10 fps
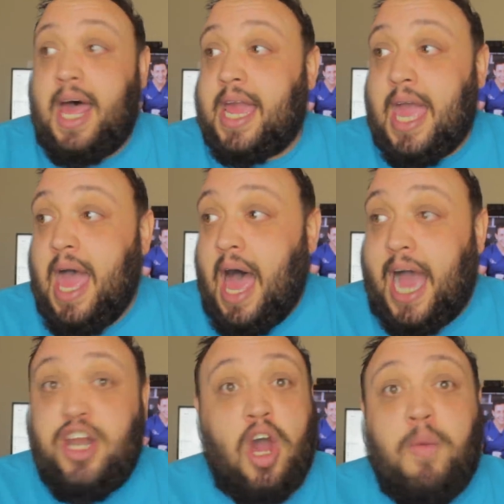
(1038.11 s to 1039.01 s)
Like,
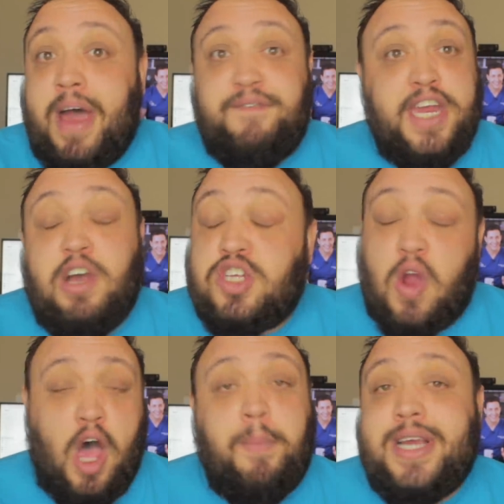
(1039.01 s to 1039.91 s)
I know my videos
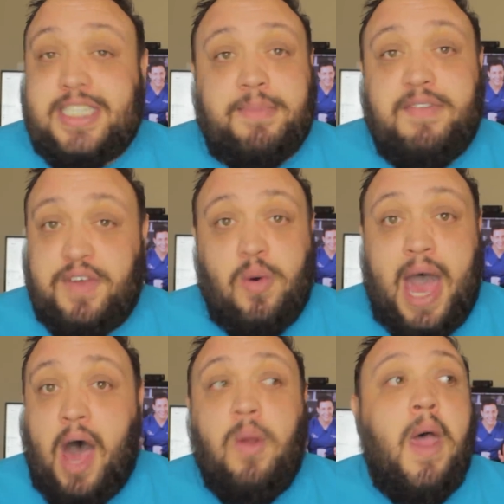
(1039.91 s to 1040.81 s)
are helping some of you
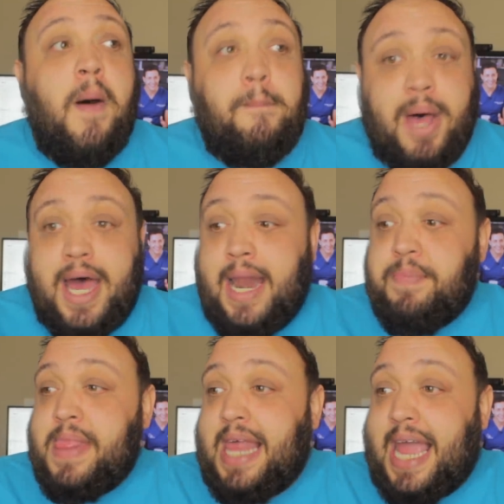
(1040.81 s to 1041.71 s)
out, but
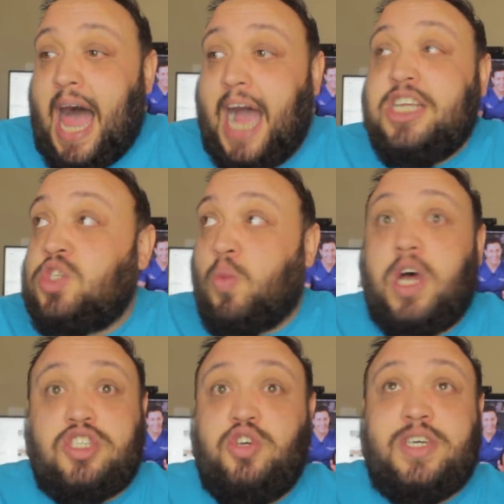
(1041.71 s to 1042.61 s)
like, I just
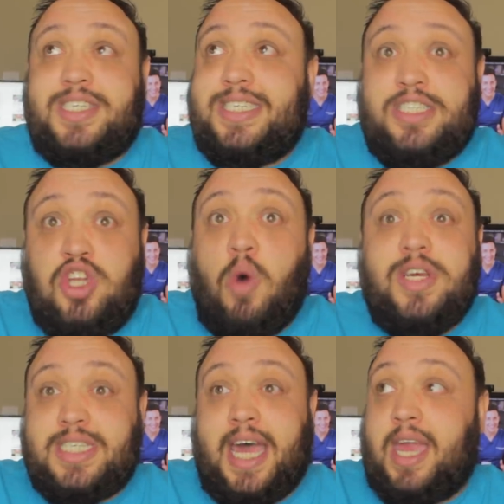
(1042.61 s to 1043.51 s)
want you to
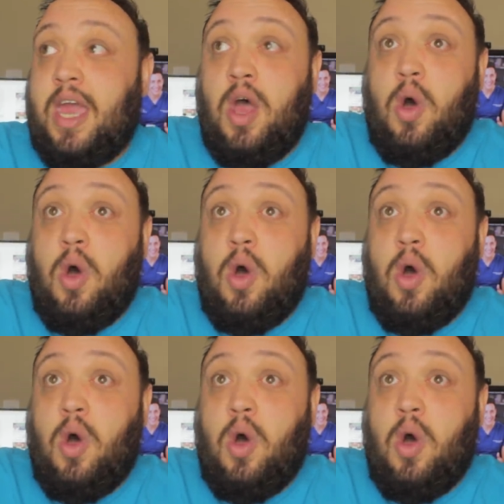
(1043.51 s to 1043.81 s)
notice like,